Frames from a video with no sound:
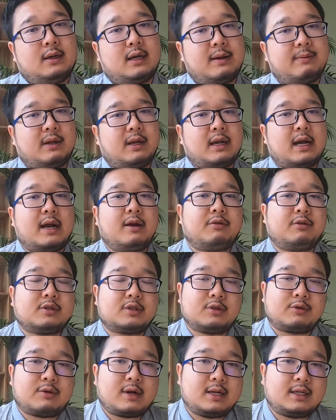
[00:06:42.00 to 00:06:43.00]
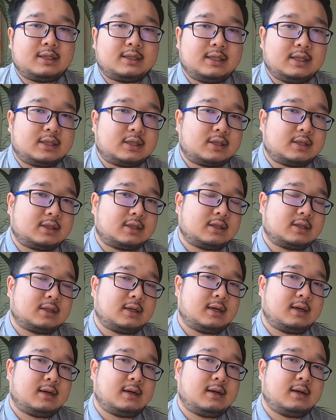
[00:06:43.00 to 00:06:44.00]
I mean, I also write this
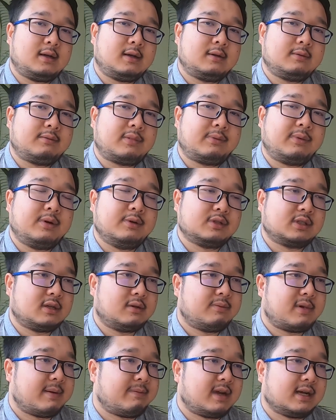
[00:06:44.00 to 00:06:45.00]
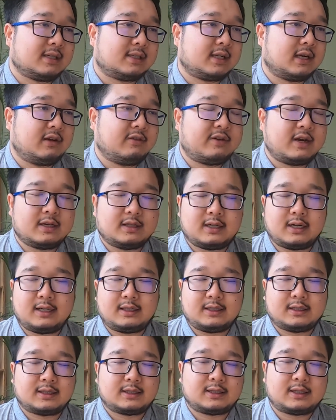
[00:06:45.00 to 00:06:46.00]
proposal by myself, and I
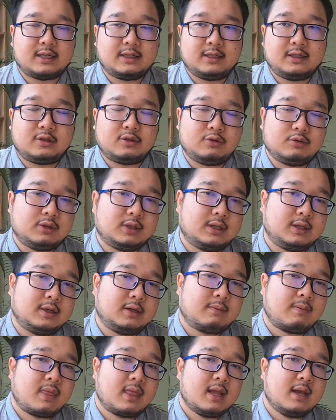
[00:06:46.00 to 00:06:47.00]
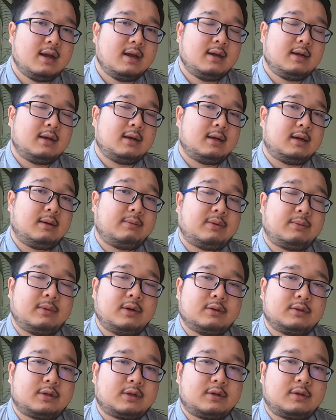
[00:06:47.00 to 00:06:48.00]
just send it to the
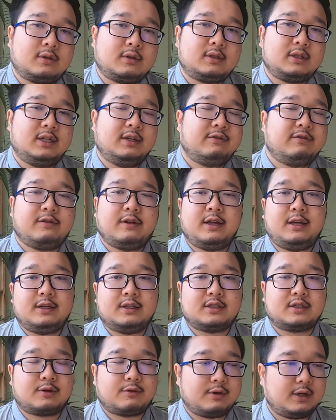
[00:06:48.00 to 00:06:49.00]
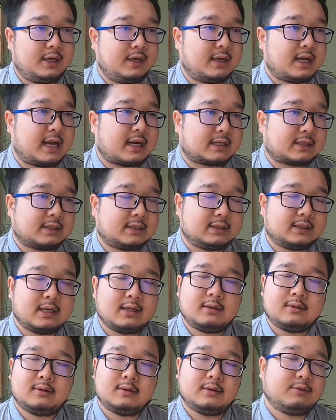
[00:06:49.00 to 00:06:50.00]
promoter. If he agrees,
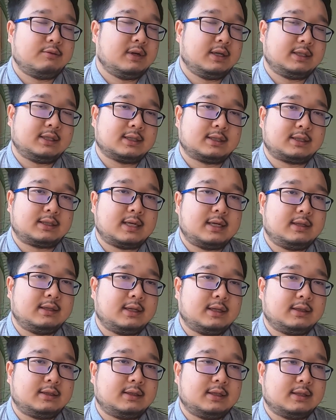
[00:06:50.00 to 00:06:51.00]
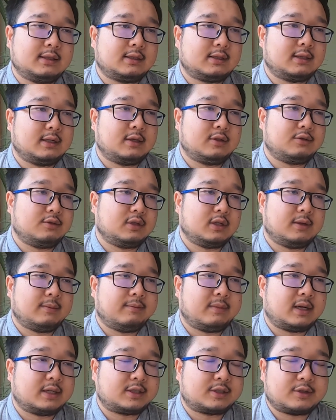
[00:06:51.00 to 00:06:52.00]
then we just send it this to the
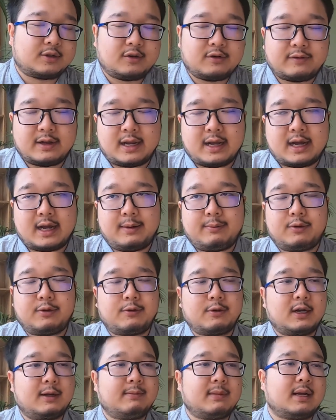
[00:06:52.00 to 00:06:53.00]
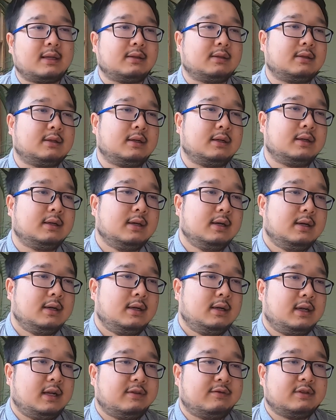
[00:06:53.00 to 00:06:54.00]
Master of AI program, and
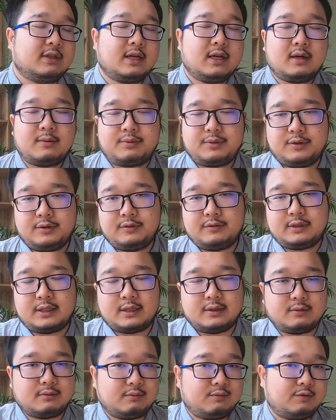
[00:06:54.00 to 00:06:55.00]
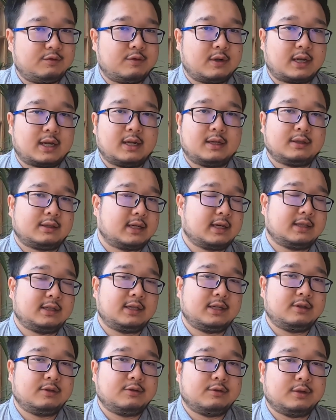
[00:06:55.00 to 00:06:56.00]
if they approve, then we can get
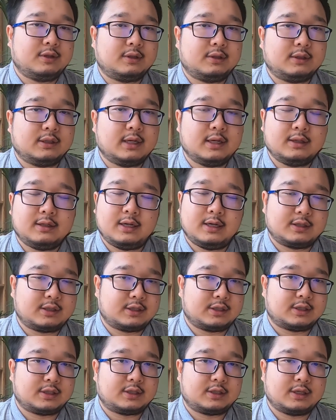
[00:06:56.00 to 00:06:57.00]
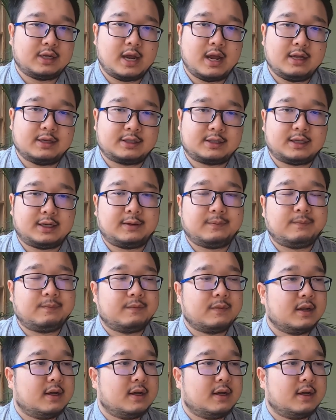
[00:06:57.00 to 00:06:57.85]
into it. Then it's done.